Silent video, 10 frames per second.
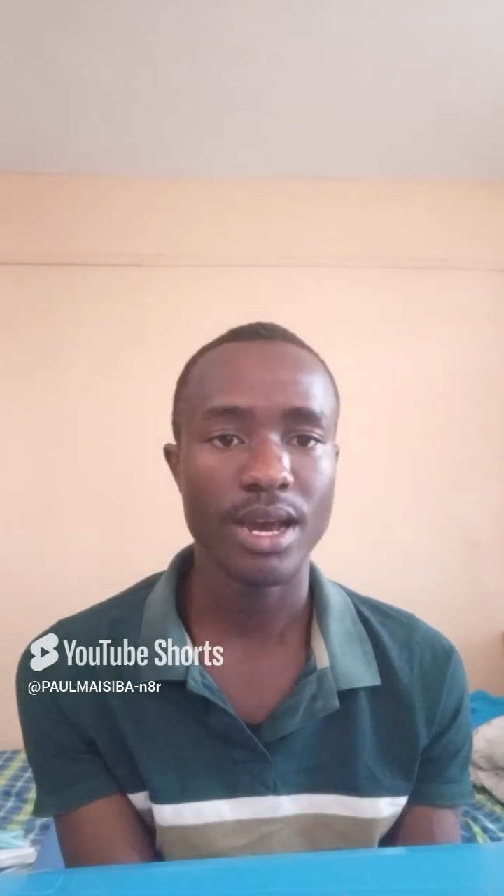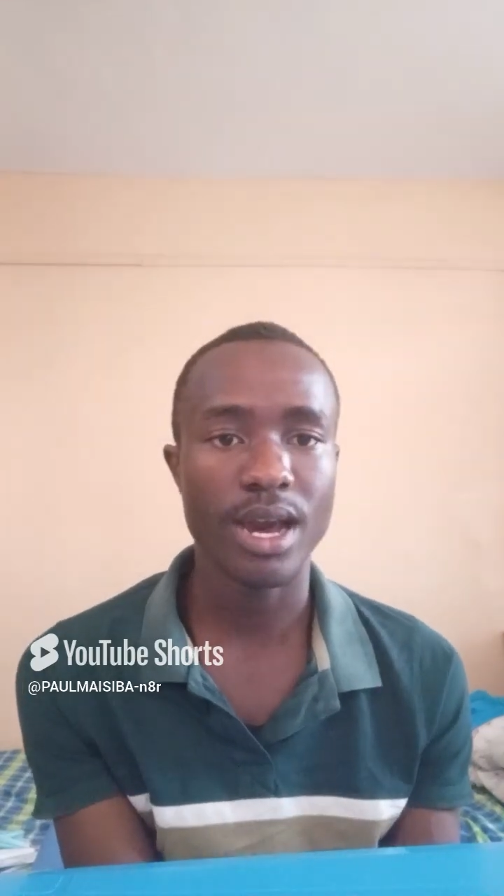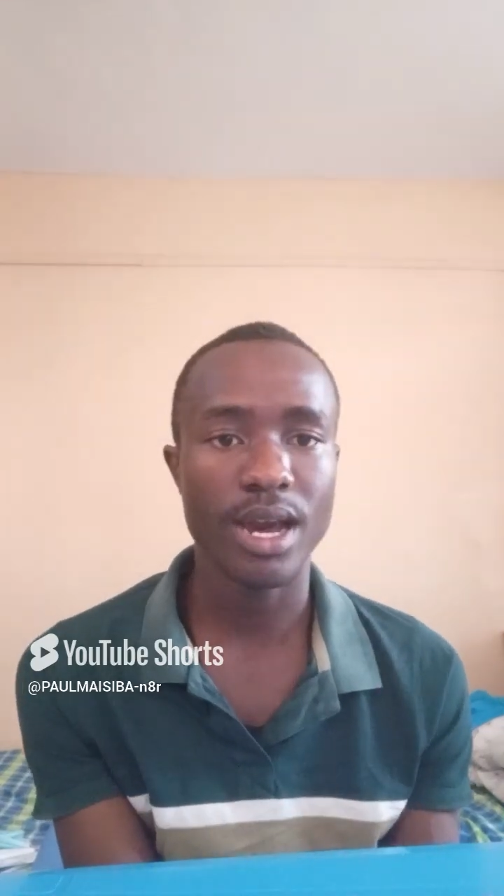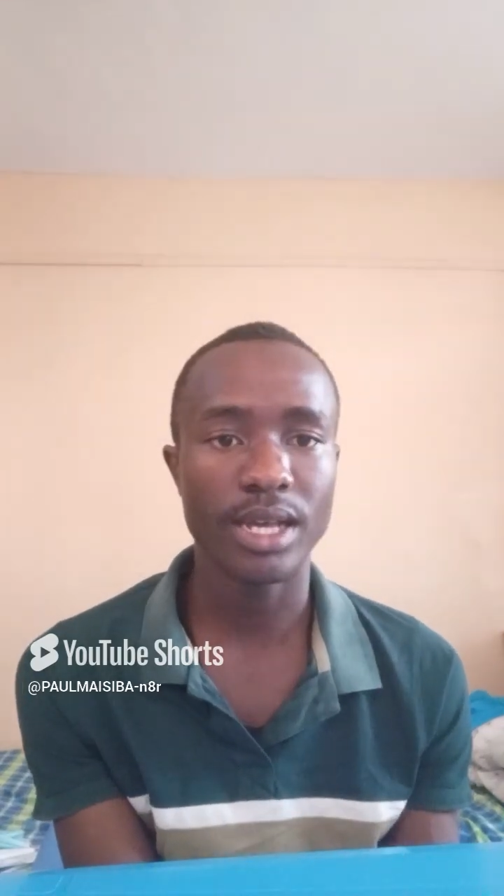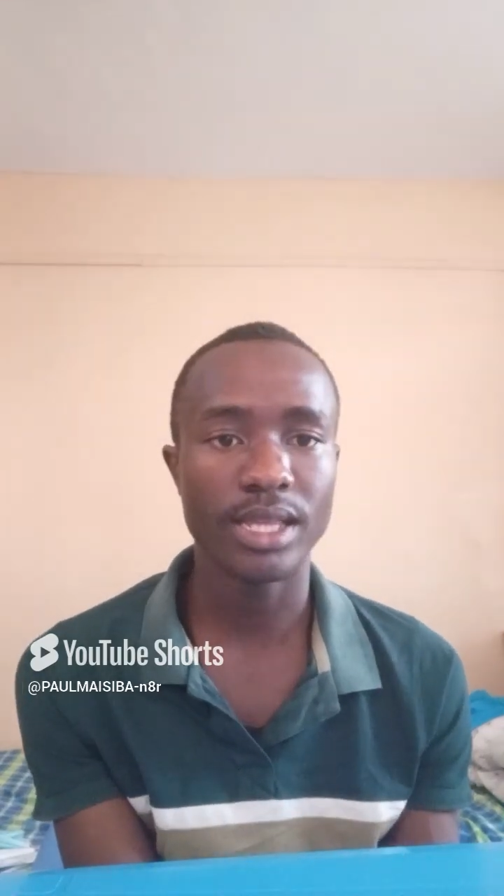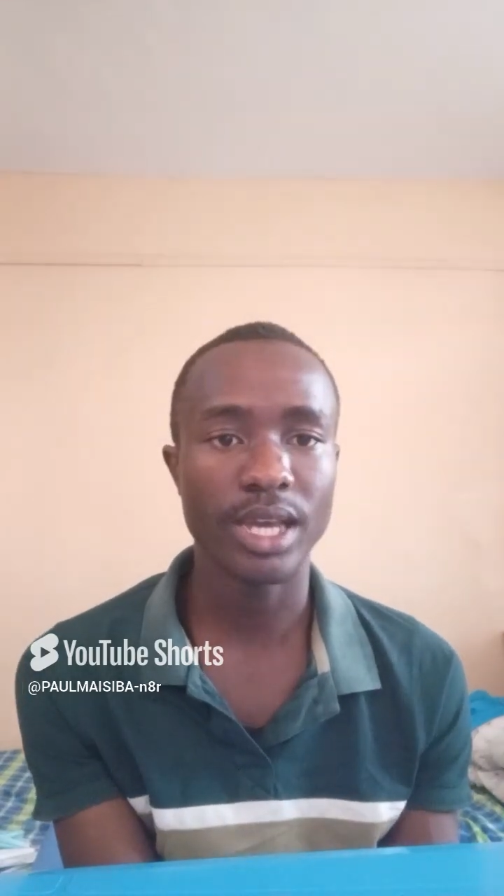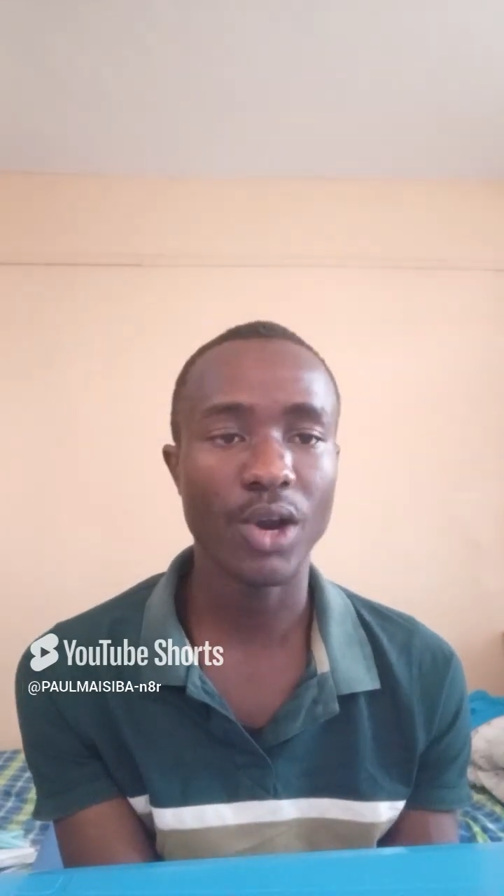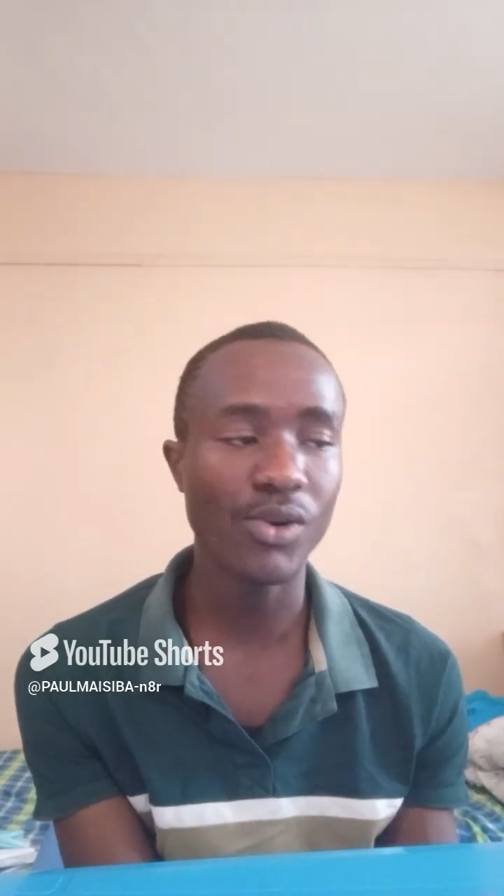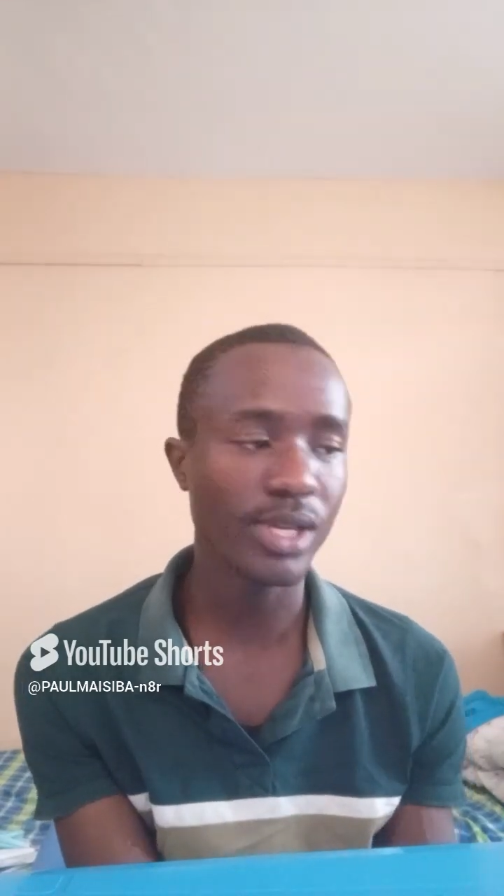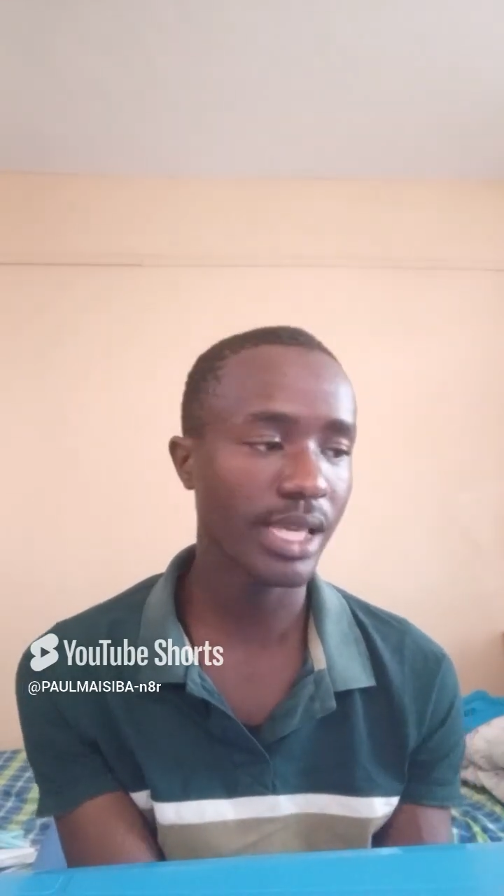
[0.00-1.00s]

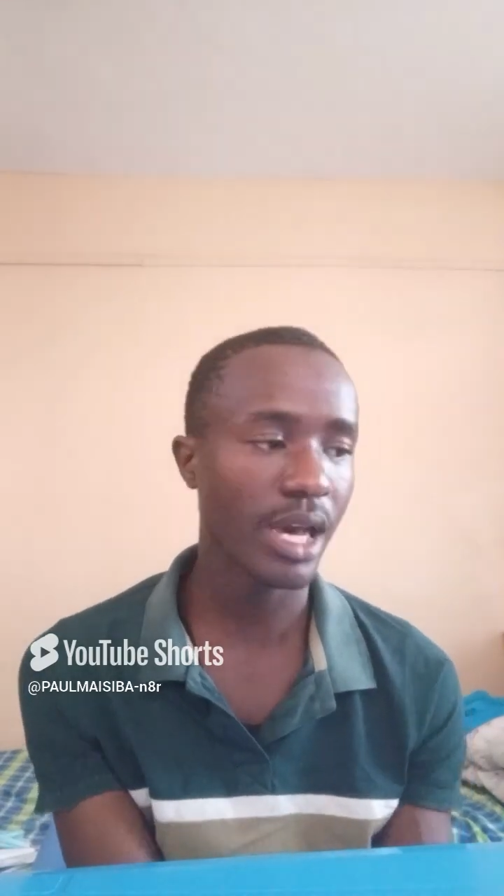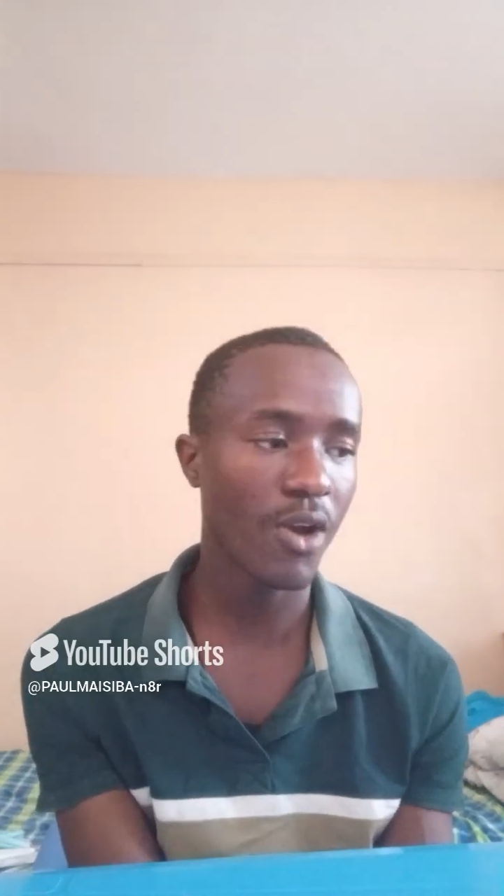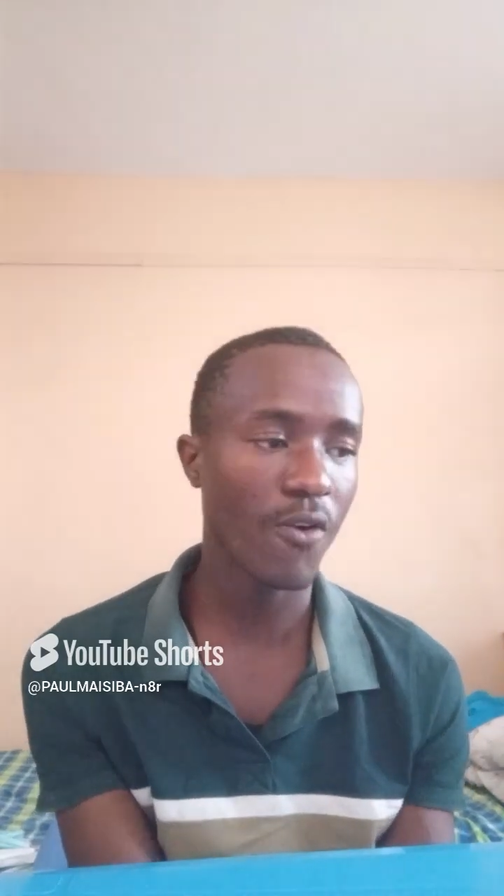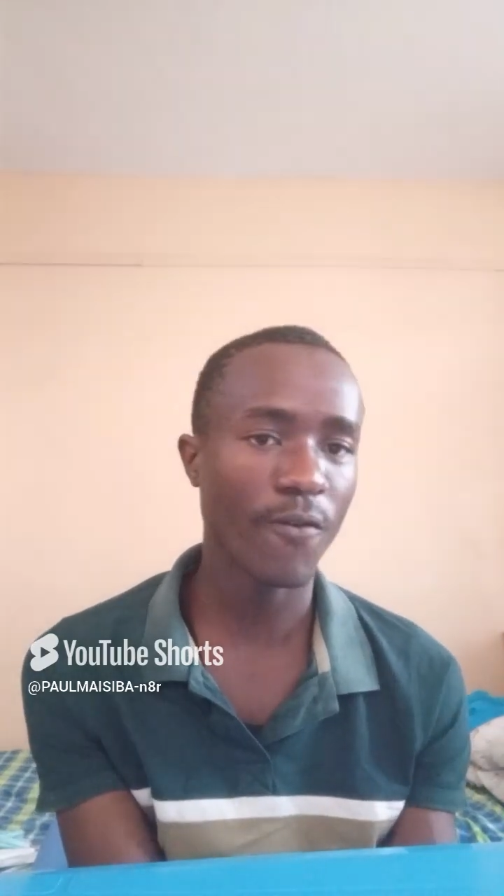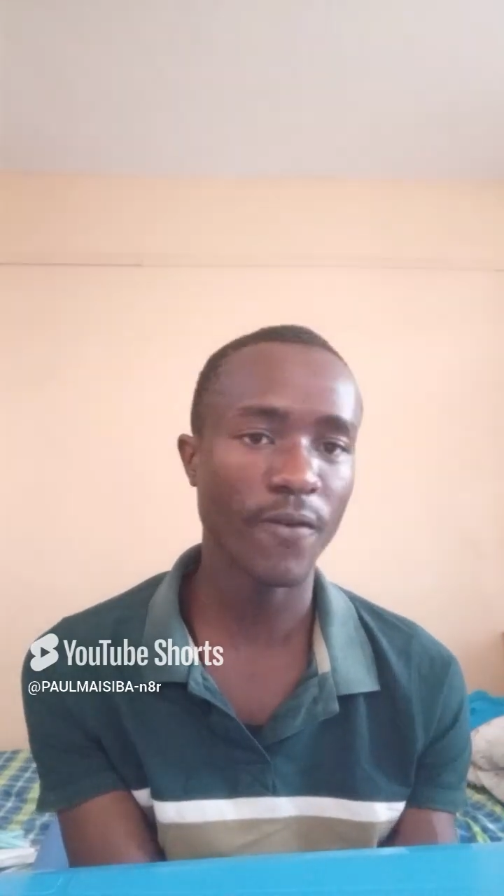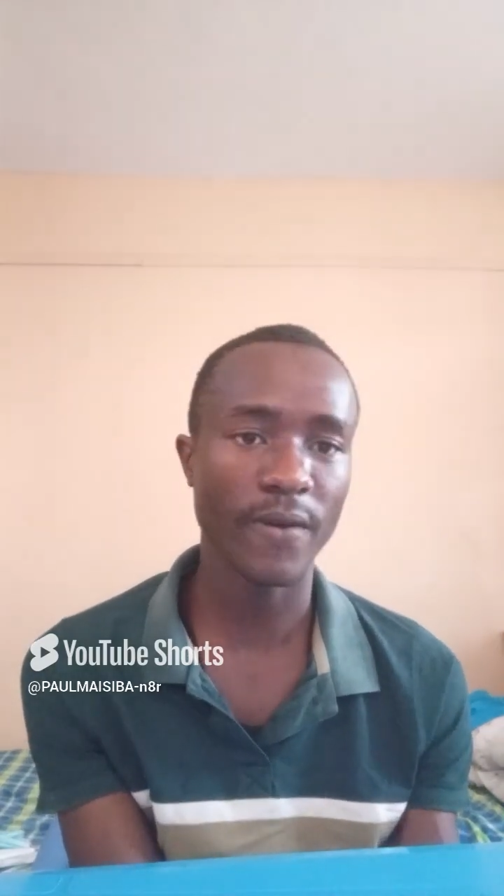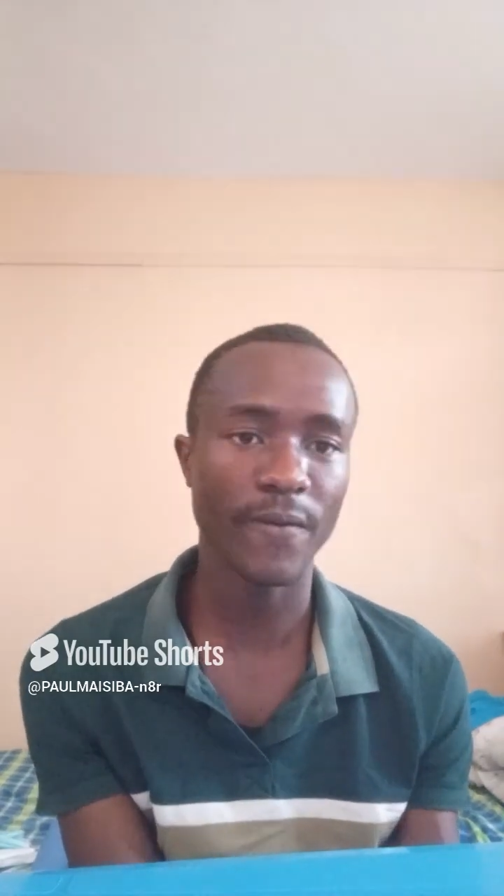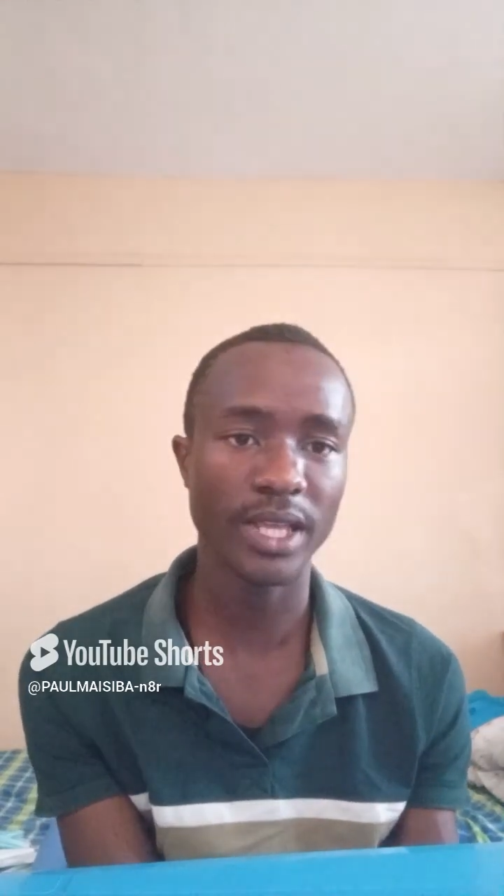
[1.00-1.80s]
The author of